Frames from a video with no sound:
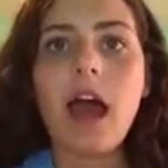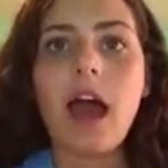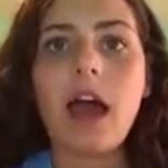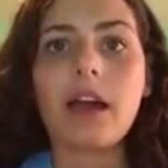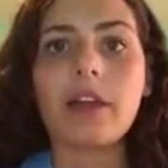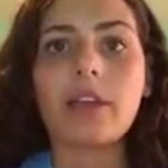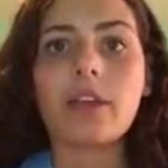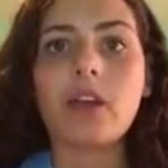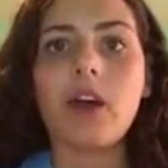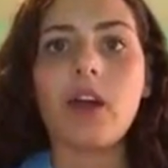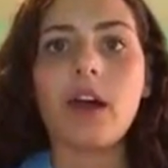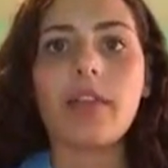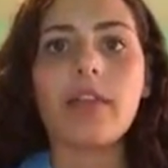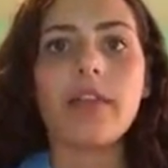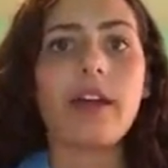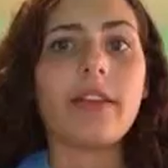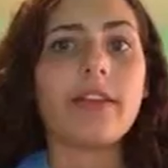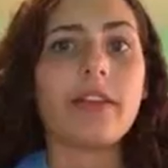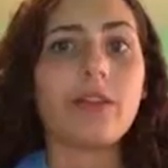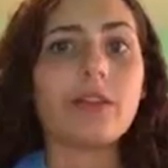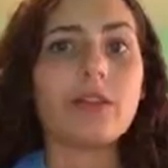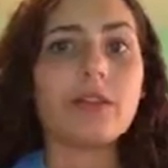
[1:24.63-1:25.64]
I thought
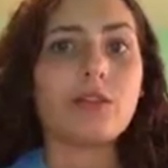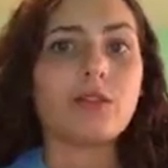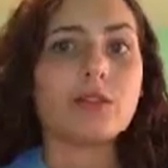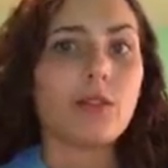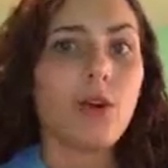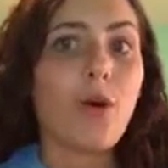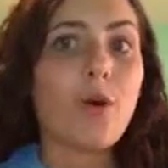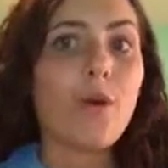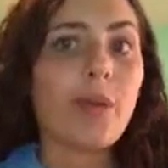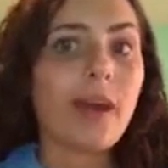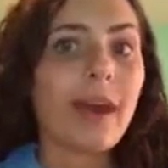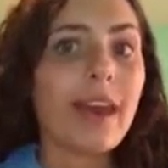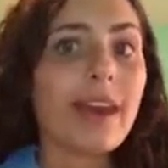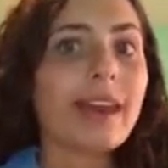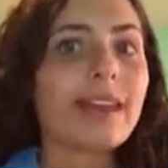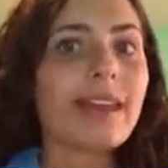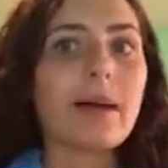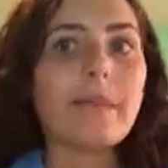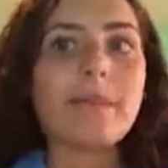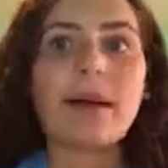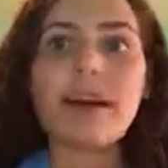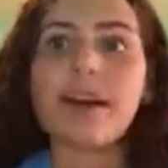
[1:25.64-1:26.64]
that there is no way
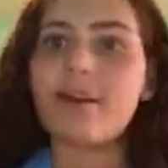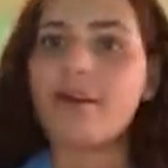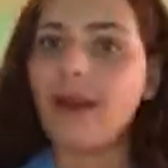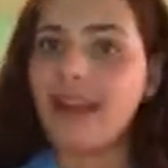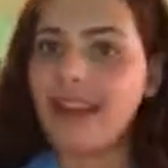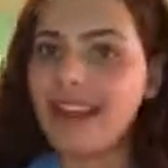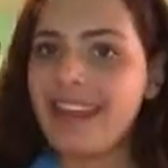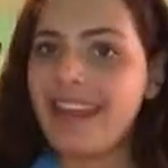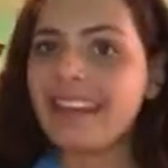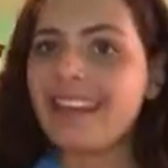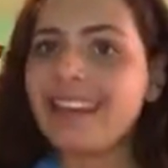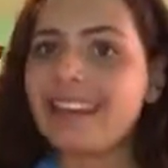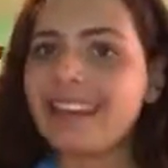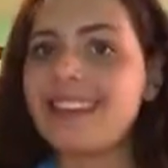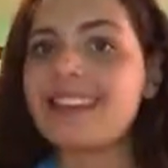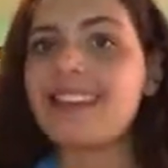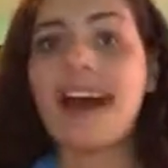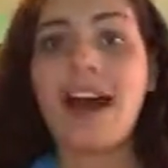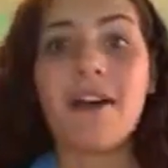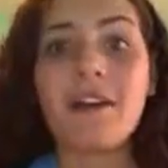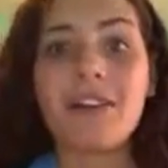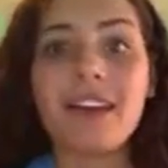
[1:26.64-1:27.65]
that by writing like
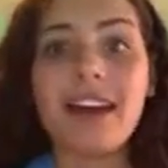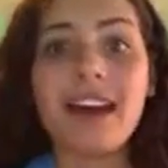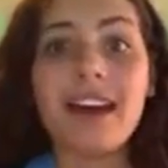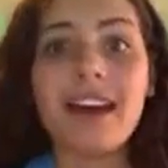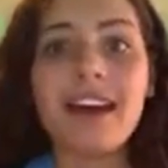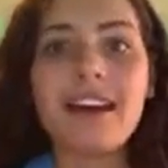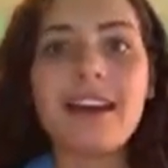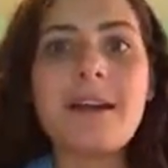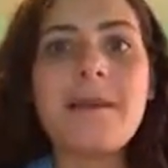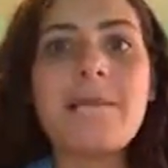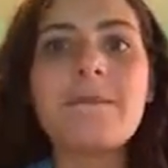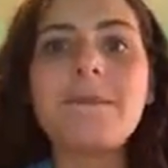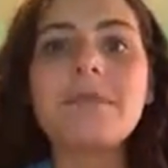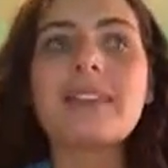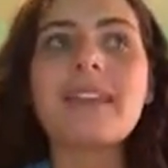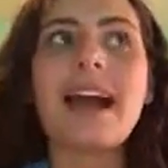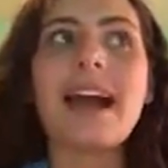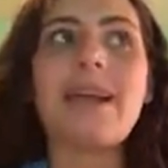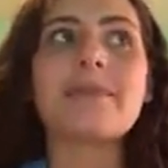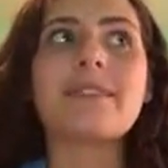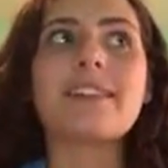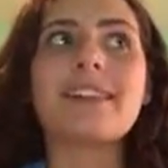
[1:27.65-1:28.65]
this outline,
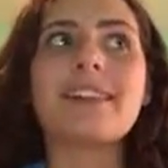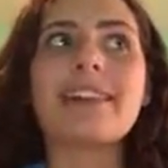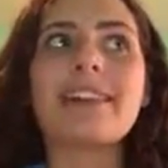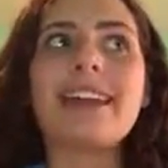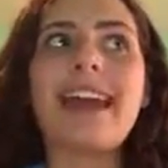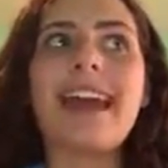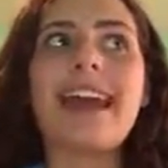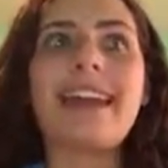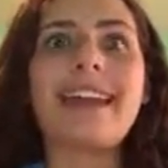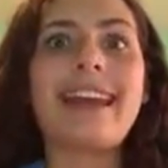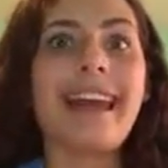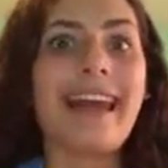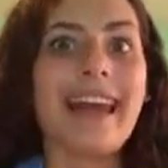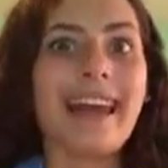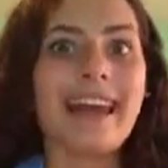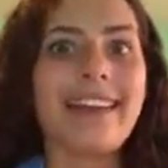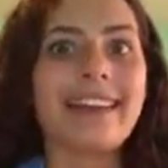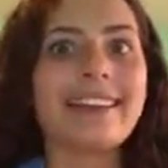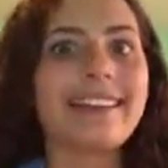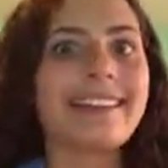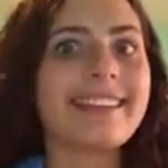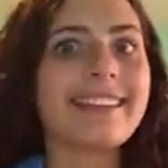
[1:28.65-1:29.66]
I'm gonna get an
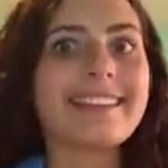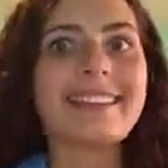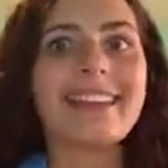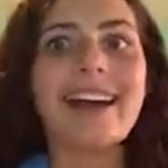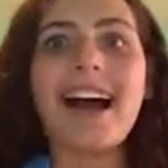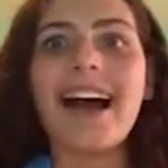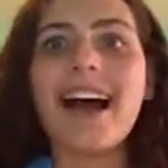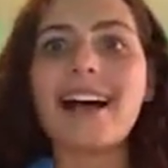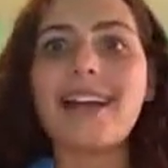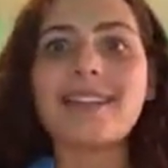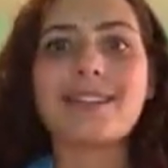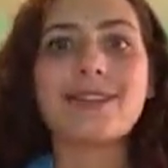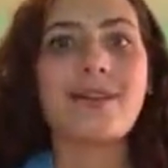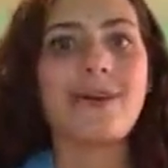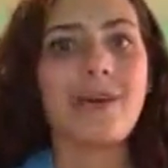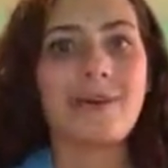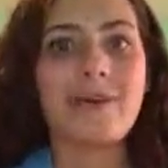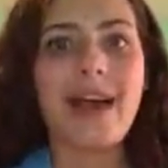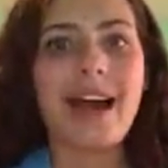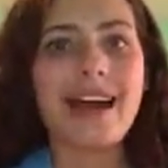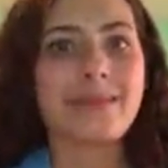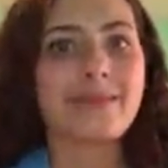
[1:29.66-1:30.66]
A in this class
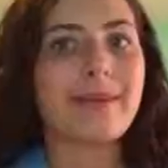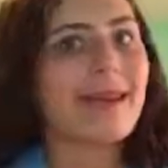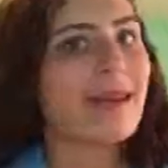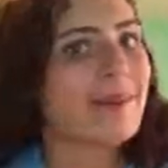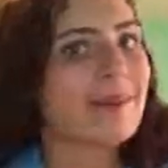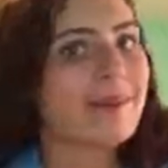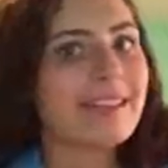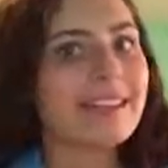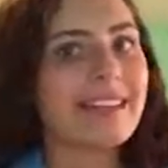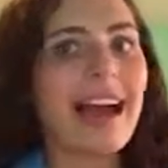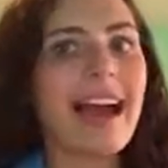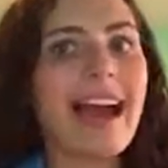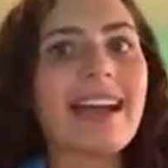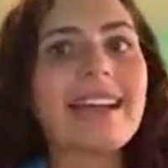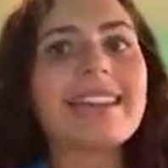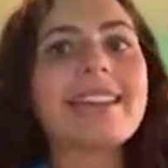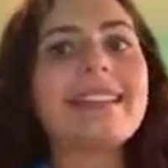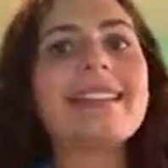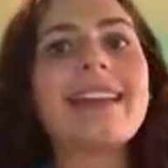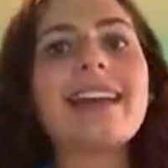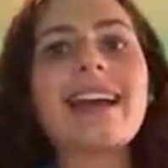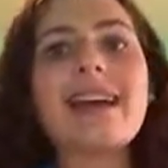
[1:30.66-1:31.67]
or pass my AP
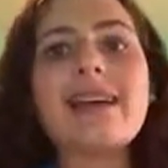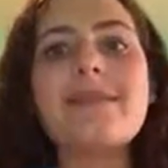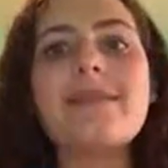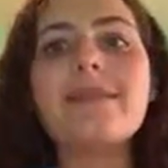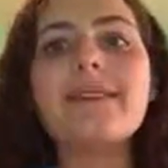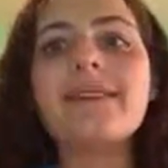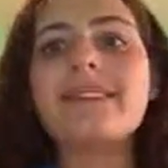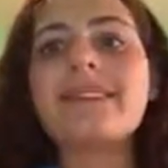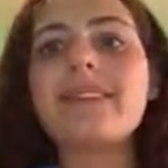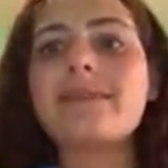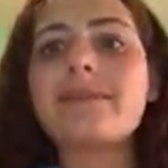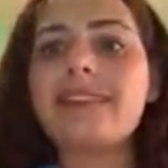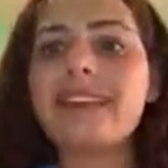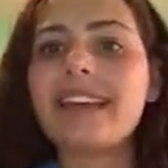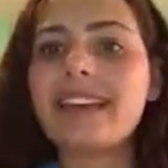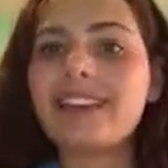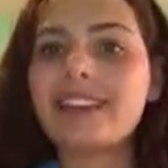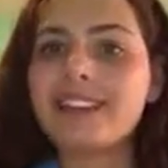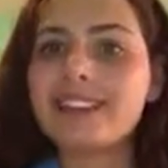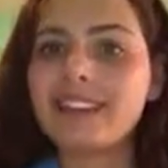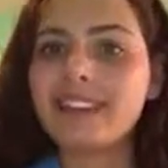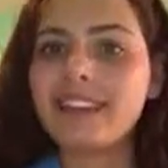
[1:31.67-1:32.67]
test, because to me
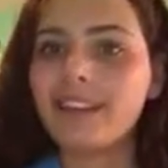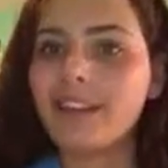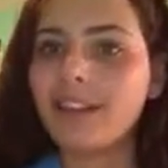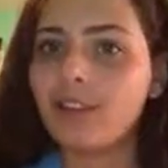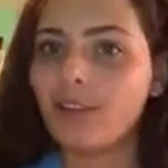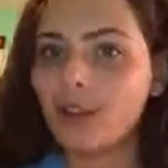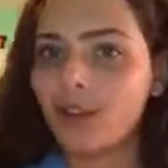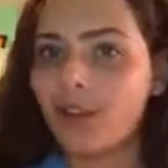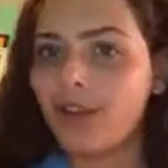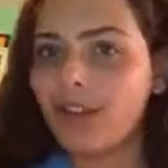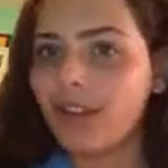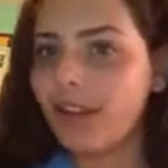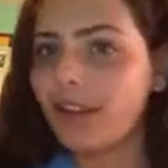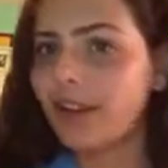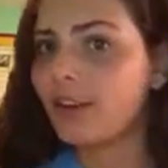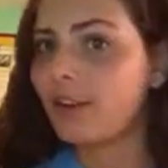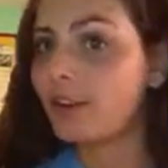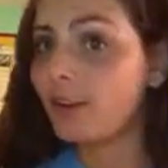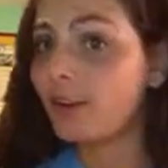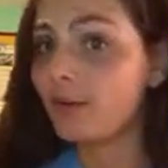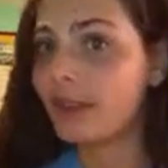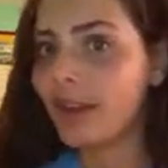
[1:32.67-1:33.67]
it just didn't look like
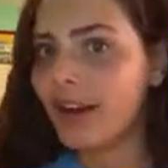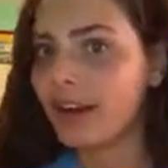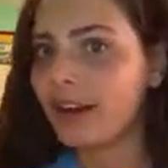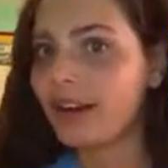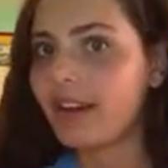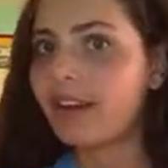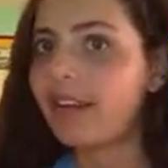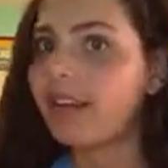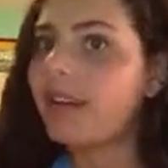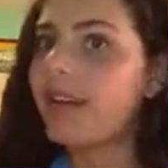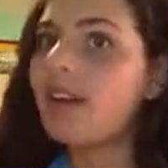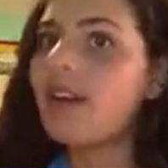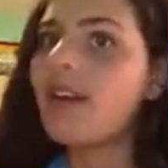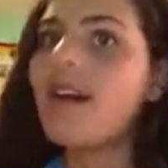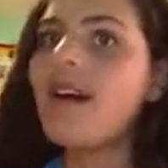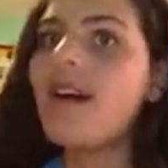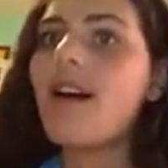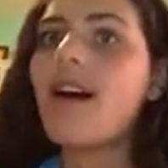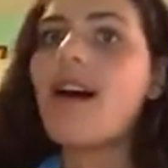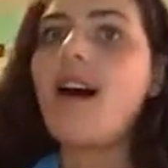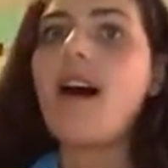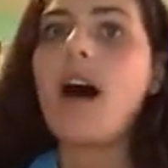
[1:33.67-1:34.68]
good writing.
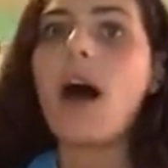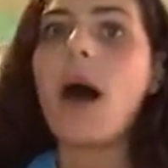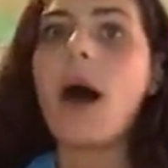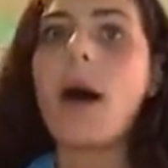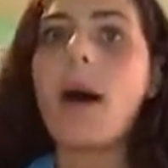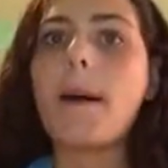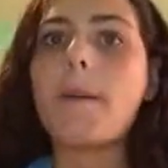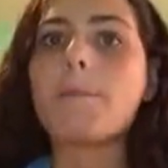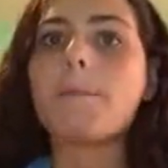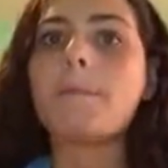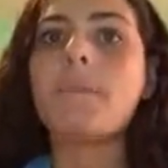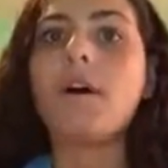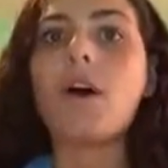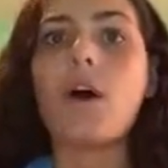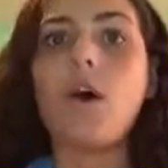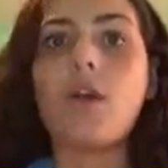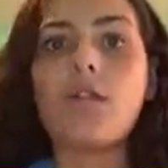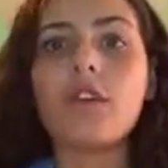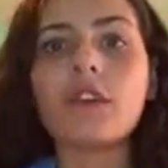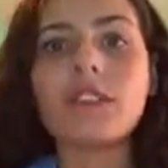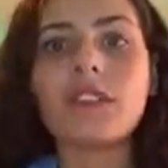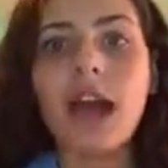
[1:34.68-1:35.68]
But
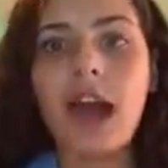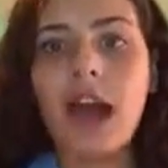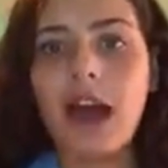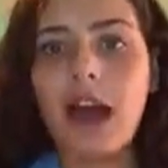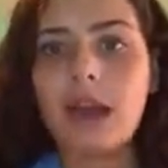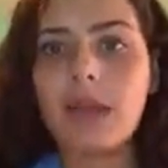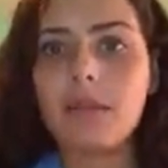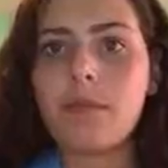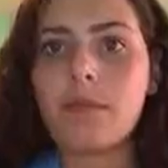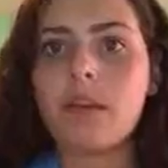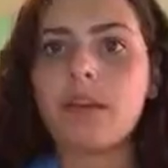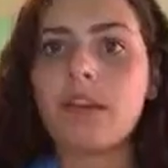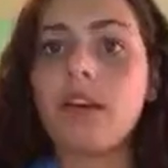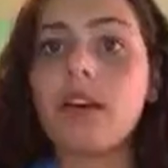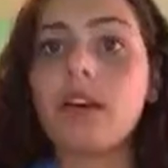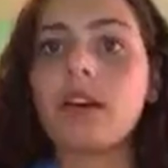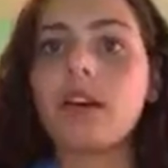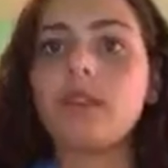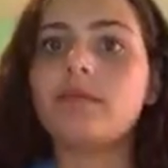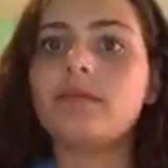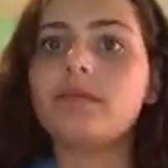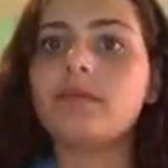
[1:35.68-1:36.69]
over time, with
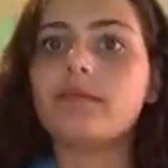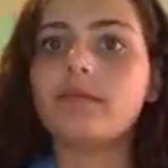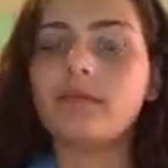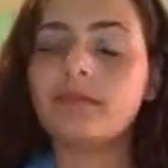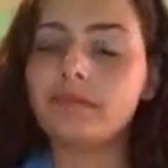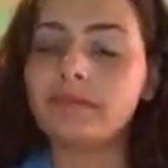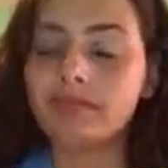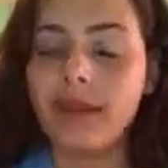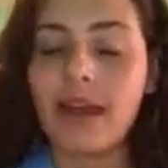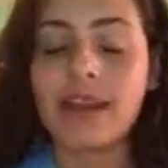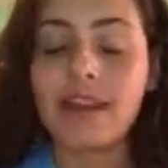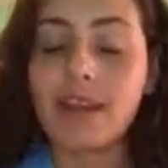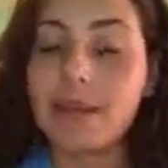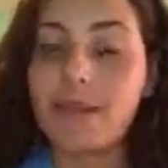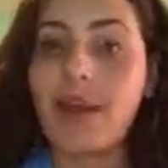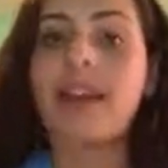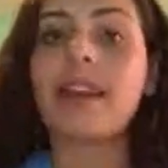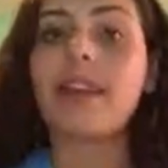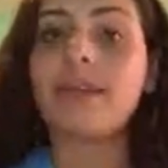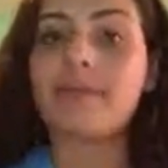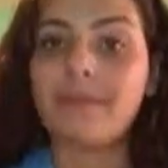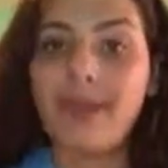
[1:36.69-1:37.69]
the many
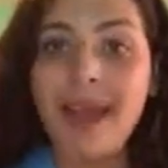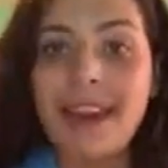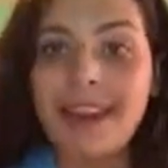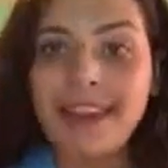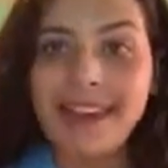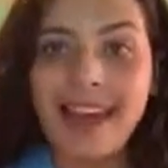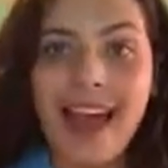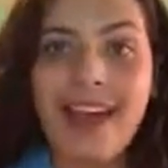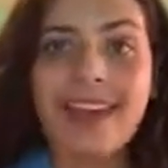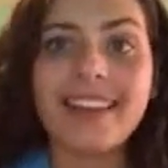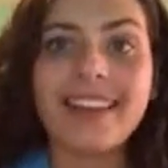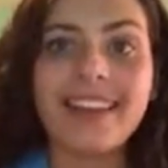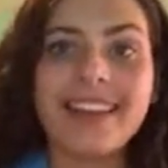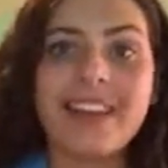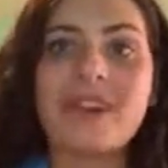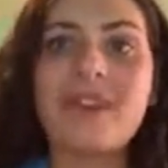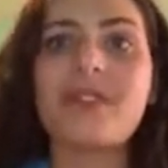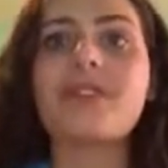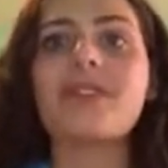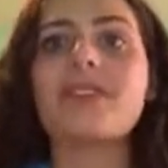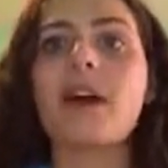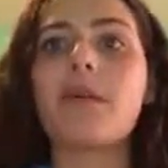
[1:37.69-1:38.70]

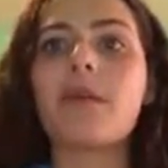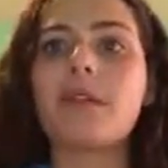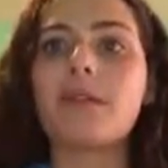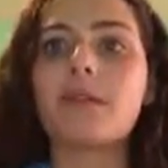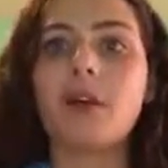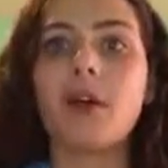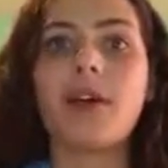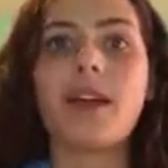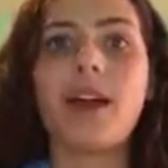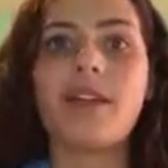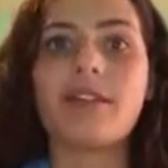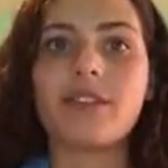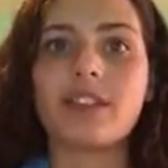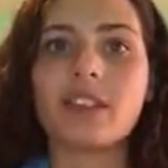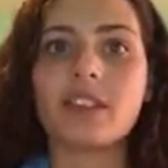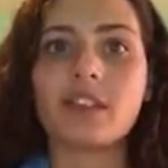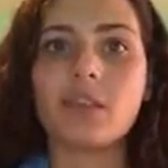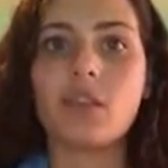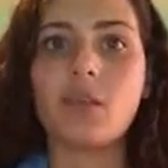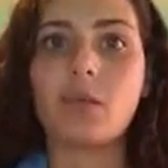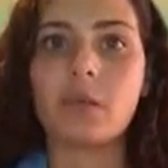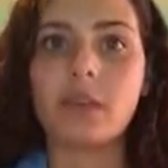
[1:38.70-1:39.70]
LEQs that we wrote every
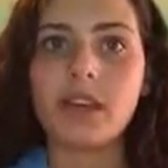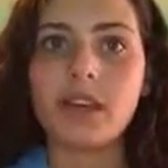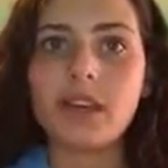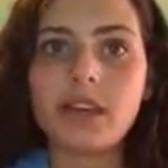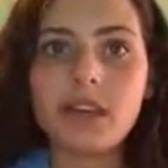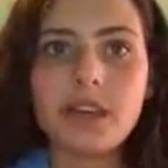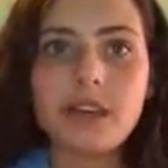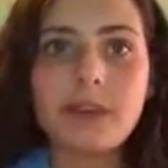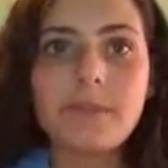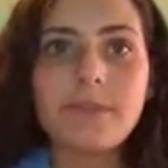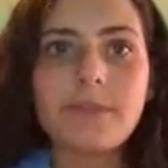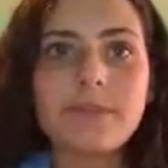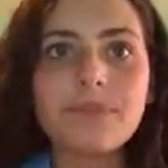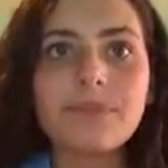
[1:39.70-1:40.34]
single week,